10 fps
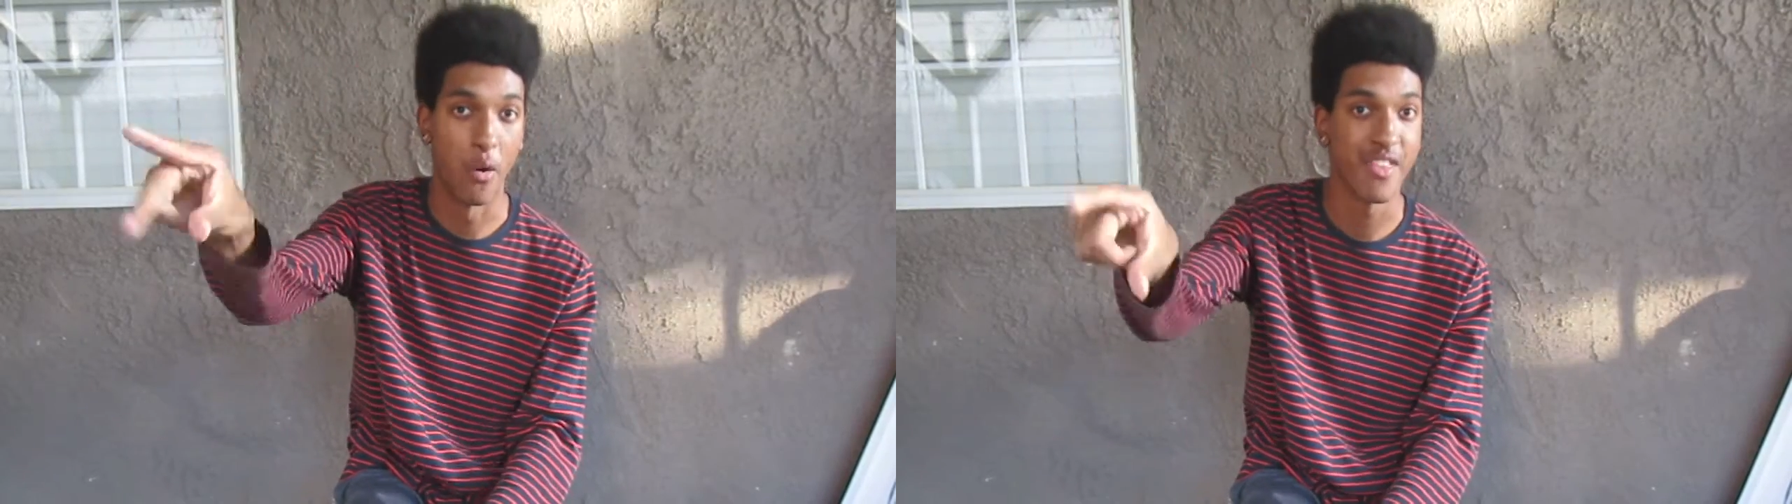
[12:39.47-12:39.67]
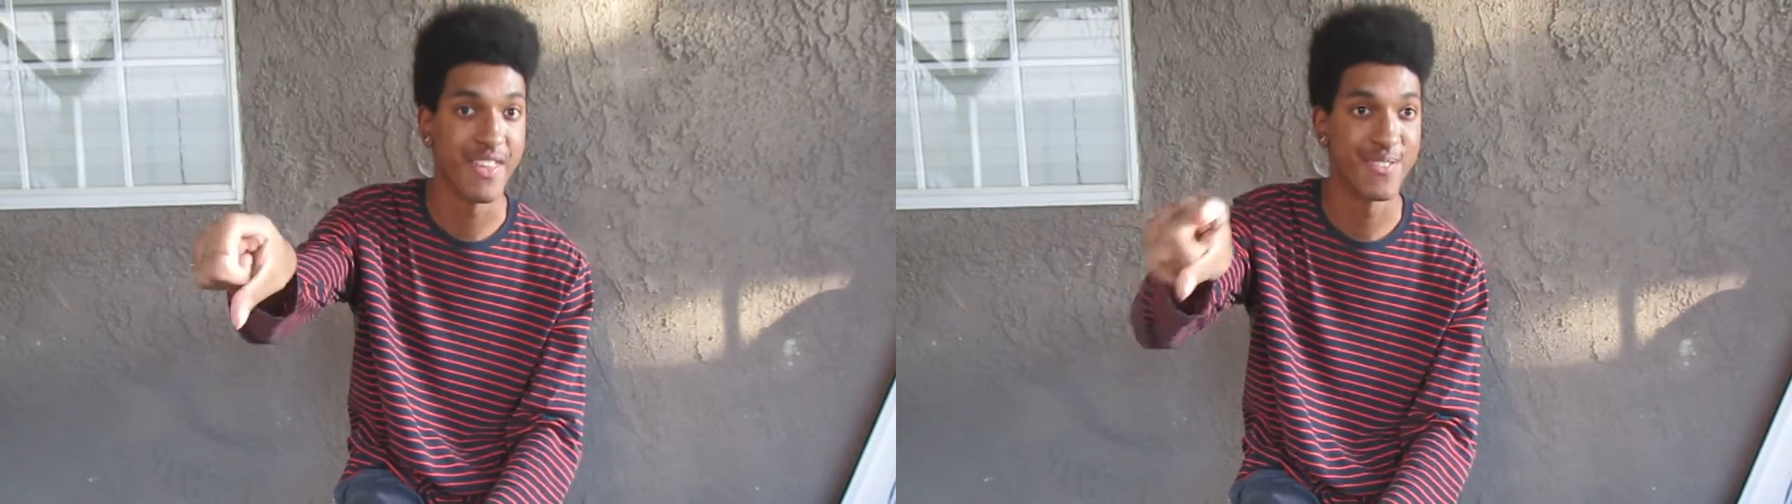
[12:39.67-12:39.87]

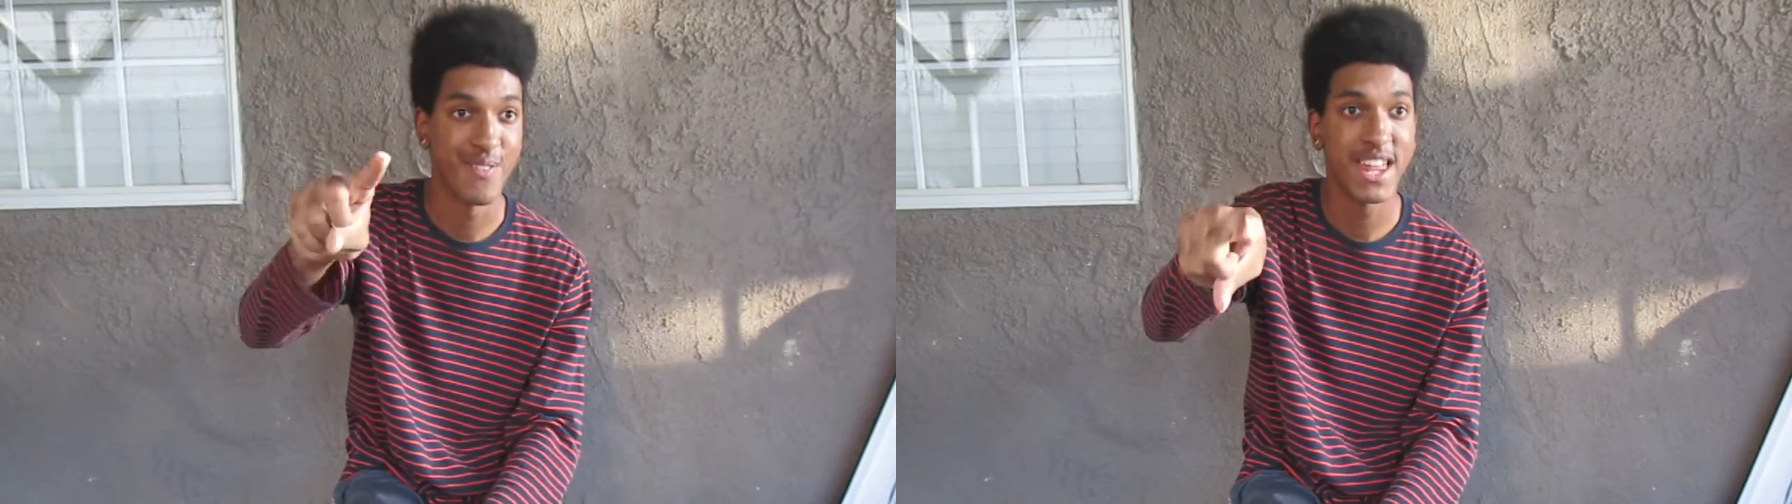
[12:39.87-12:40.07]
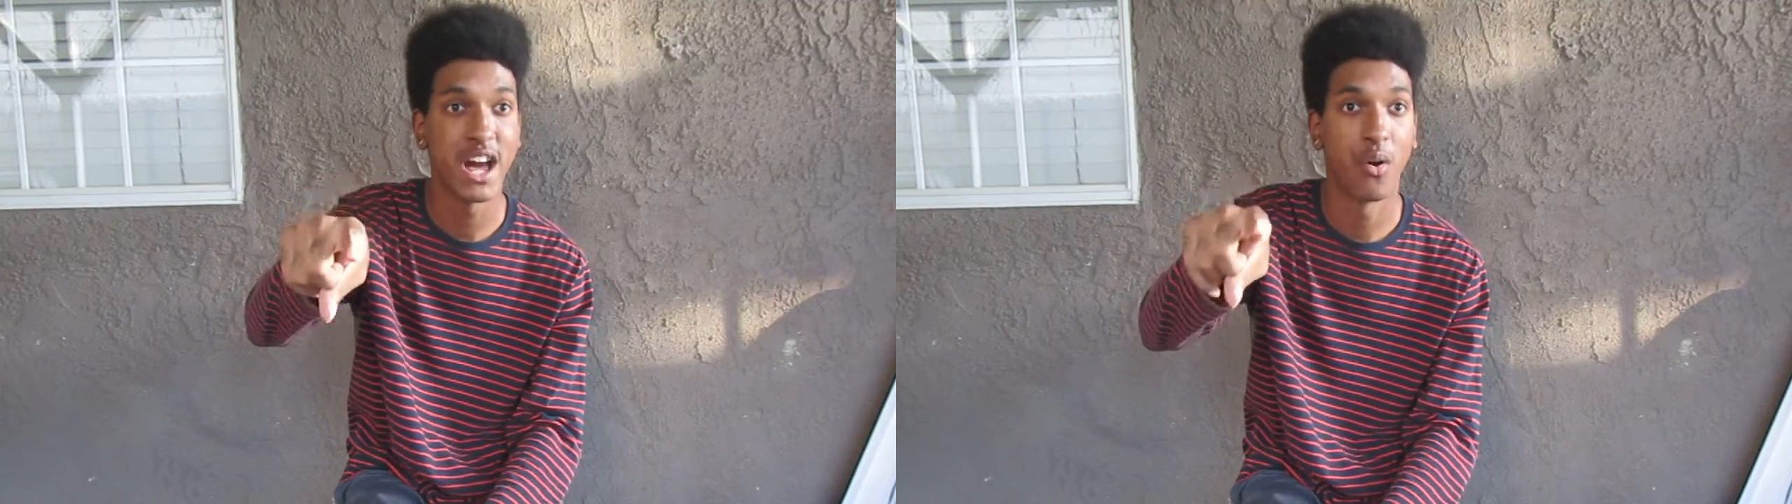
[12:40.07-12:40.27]
one of these
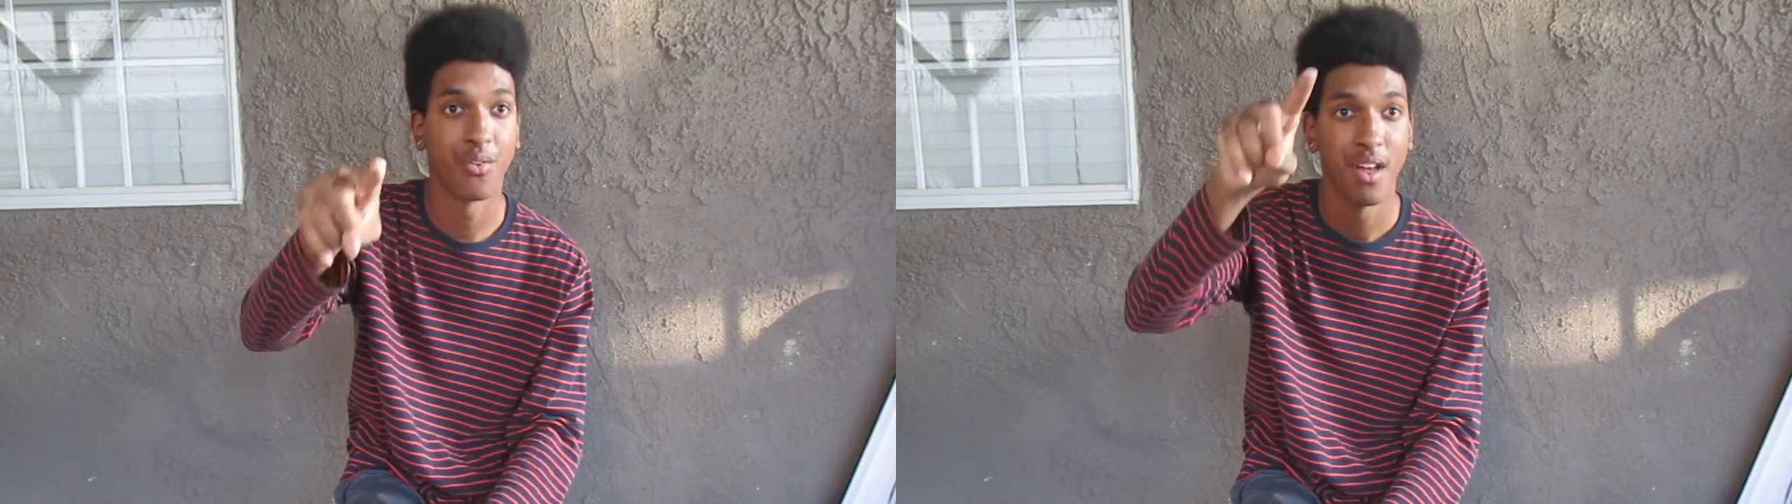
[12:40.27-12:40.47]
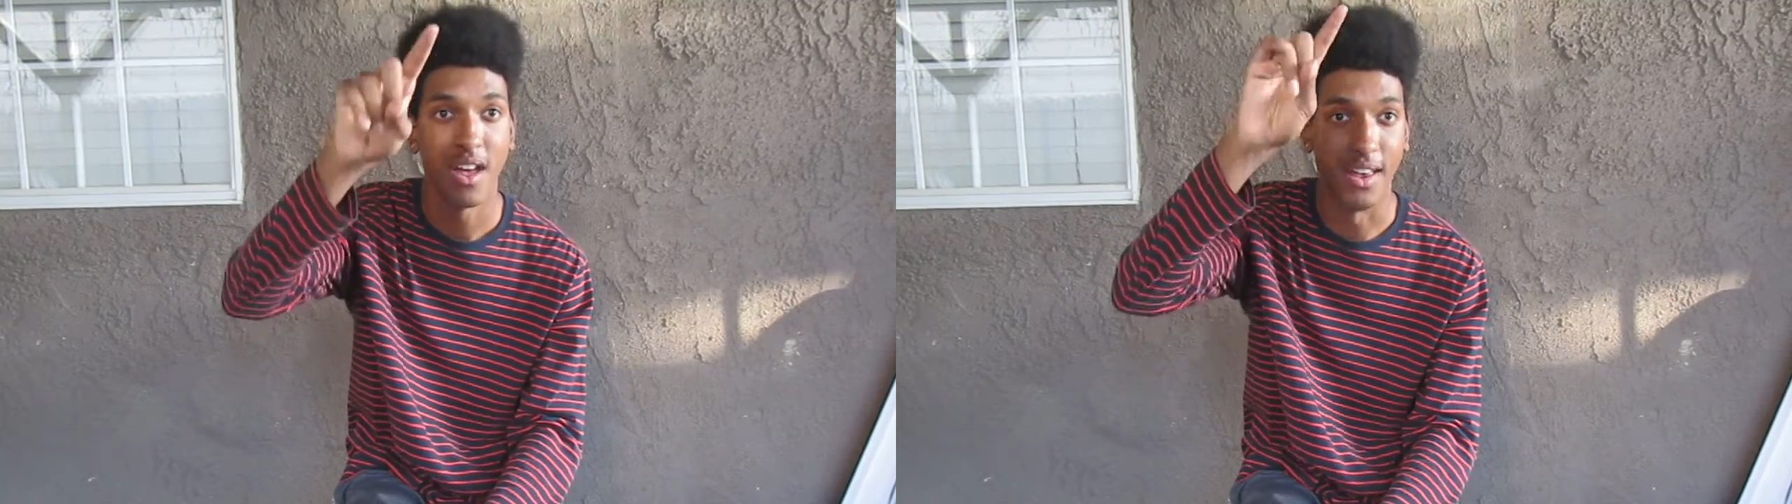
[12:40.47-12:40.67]
videos